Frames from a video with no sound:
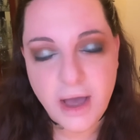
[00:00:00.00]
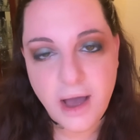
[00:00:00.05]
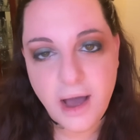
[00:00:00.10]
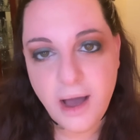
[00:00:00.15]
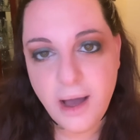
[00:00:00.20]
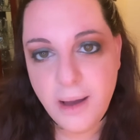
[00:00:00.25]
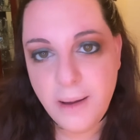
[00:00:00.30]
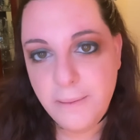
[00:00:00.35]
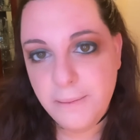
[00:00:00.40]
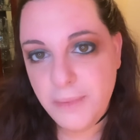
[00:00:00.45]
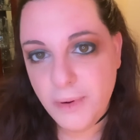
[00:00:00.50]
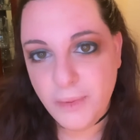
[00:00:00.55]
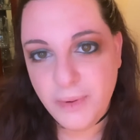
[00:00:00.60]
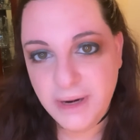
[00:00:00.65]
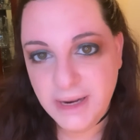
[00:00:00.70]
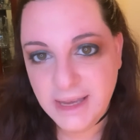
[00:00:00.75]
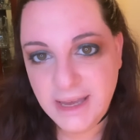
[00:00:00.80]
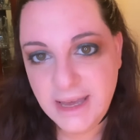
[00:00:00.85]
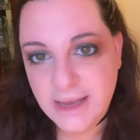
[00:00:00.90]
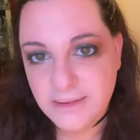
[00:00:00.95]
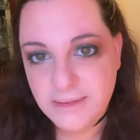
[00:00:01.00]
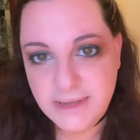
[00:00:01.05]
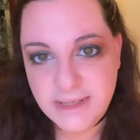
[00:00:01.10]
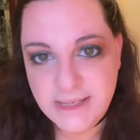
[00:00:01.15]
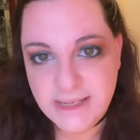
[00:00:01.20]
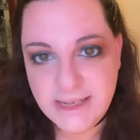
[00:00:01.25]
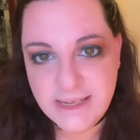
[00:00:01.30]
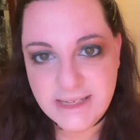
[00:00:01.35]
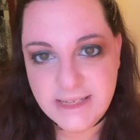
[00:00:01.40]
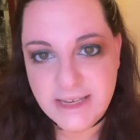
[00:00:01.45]
But when it came to the
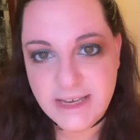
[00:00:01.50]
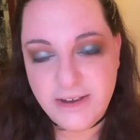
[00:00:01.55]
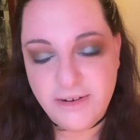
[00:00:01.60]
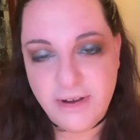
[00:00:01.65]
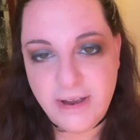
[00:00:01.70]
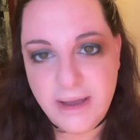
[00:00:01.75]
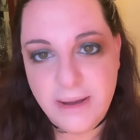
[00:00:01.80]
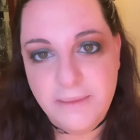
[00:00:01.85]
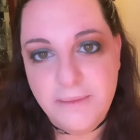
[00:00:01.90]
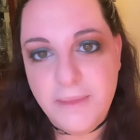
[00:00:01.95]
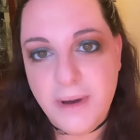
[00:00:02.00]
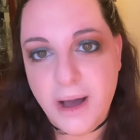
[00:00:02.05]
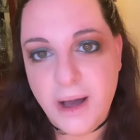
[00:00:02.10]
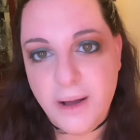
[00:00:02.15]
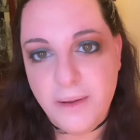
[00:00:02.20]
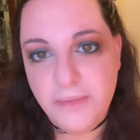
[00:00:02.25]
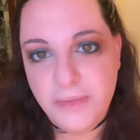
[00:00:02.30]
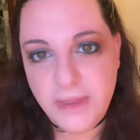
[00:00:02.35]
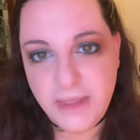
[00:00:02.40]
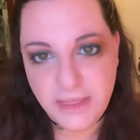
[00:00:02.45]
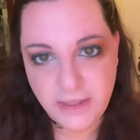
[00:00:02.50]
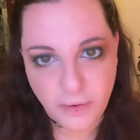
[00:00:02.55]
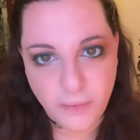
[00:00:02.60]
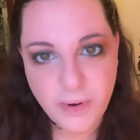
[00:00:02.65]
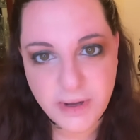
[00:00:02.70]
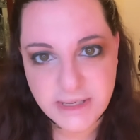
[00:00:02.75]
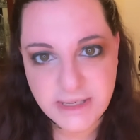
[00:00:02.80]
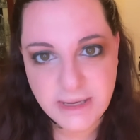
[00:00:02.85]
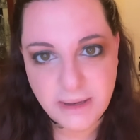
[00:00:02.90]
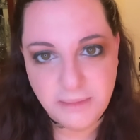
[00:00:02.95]
CC cream, there
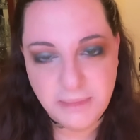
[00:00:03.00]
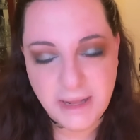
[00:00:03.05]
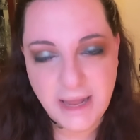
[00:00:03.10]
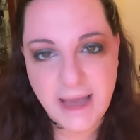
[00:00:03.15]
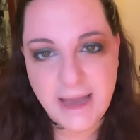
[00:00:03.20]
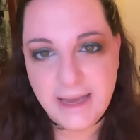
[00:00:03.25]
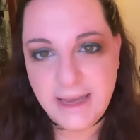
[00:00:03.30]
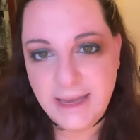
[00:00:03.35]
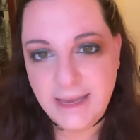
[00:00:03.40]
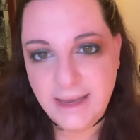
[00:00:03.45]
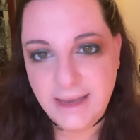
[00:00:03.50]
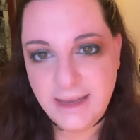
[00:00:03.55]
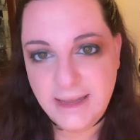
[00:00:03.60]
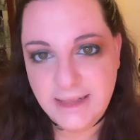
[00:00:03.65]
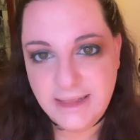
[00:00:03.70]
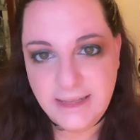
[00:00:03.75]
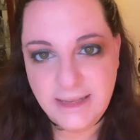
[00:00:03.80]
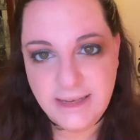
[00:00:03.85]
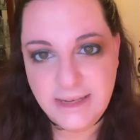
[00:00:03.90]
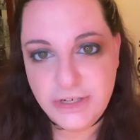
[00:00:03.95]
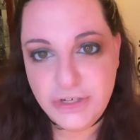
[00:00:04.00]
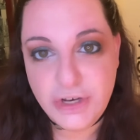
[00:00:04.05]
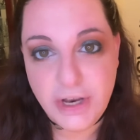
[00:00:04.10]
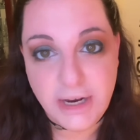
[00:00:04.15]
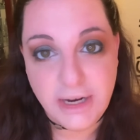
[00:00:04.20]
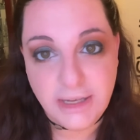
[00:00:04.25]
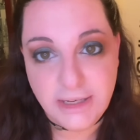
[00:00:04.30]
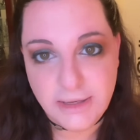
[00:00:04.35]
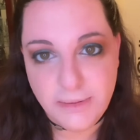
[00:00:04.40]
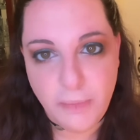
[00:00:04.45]
was some lacking in the
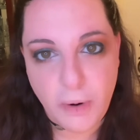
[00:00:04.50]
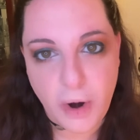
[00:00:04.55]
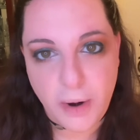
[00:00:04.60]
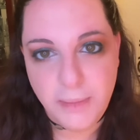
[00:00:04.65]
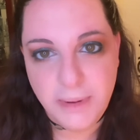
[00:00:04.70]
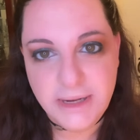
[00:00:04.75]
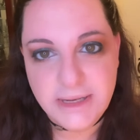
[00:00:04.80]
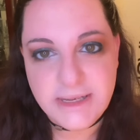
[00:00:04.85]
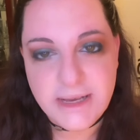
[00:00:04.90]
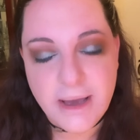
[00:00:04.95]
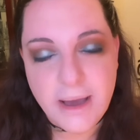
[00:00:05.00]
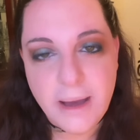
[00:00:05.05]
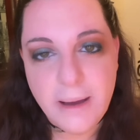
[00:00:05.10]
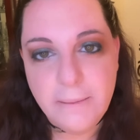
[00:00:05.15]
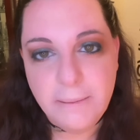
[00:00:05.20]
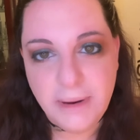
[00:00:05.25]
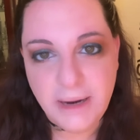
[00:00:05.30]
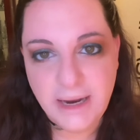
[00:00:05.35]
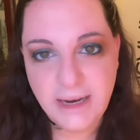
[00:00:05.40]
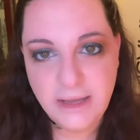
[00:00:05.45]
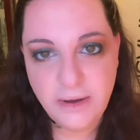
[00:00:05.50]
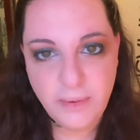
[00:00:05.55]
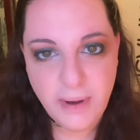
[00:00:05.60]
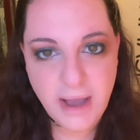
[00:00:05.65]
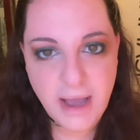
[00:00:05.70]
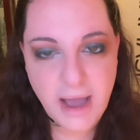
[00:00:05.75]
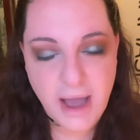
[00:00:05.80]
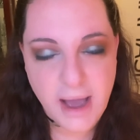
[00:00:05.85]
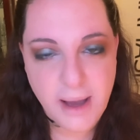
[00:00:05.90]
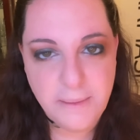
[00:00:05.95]
shading department. But
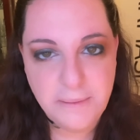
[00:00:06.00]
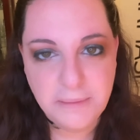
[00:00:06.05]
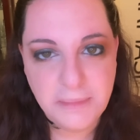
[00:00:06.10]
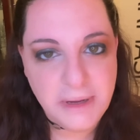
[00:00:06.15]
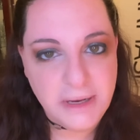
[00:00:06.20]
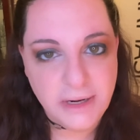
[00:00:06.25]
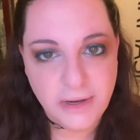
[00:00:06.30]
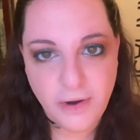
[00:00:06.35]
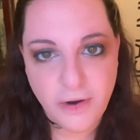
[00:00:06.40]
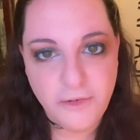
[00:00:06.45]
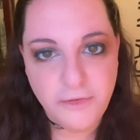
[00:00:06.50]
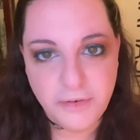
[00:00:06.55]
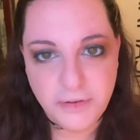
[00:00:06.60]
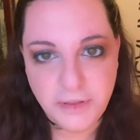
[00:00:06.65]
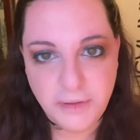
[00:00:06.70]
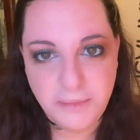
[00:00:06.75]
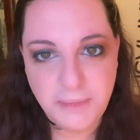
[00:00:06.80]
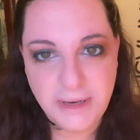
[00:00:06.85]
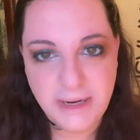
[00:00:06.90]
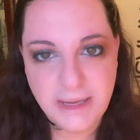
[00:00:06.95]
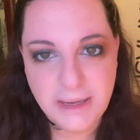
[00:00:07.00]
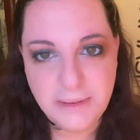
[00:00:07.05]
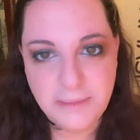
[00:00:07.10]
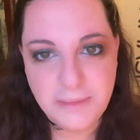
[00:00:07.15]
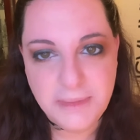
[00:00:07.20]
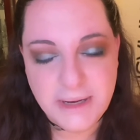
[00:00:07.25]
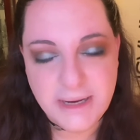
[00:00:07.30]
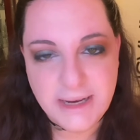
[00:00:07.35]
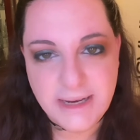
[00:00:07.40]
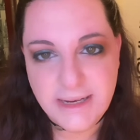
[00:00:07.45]
anyway, I'm gonna go for the medium
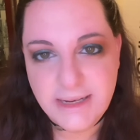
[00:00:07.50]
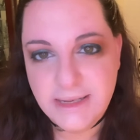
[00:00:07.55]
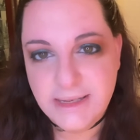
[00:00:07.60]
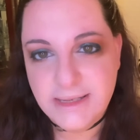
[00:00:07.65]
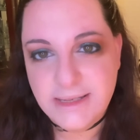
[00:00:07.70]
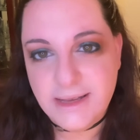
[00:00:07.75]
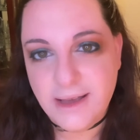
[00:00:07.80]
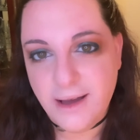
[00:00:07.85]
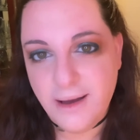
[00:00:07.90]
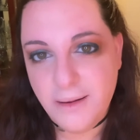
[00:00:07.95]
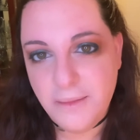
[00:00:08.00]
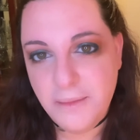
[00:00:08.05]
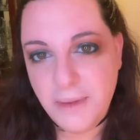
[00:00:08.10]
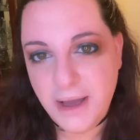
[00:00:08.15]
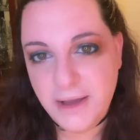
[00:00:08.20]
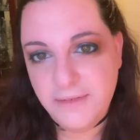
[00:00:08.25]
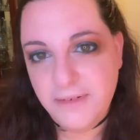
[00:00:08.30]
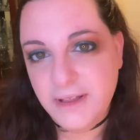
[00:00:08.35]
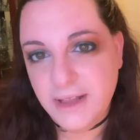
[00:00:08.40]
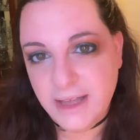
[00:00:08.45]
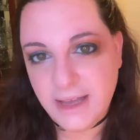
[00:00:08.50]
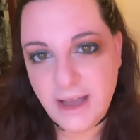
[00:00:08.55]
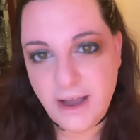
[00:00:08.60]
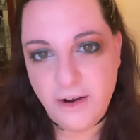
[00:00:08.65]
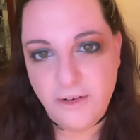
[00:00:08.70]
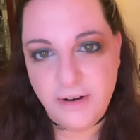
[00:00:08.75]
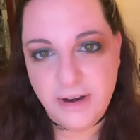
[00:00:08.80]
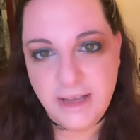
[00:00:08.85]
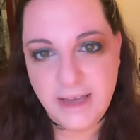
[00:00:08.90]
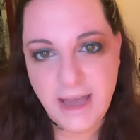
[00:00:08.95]
because I feel like I
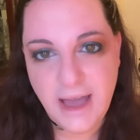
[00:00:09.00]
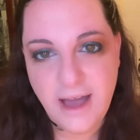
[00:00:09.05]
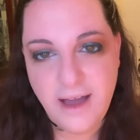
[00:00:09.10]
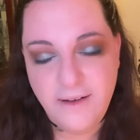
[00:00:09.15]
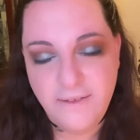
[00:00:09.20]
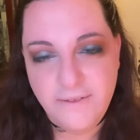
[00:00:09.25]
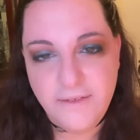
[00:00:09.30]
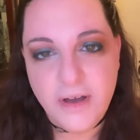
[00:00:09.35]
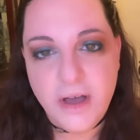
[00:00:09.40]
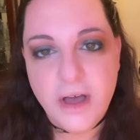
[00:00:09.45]
already have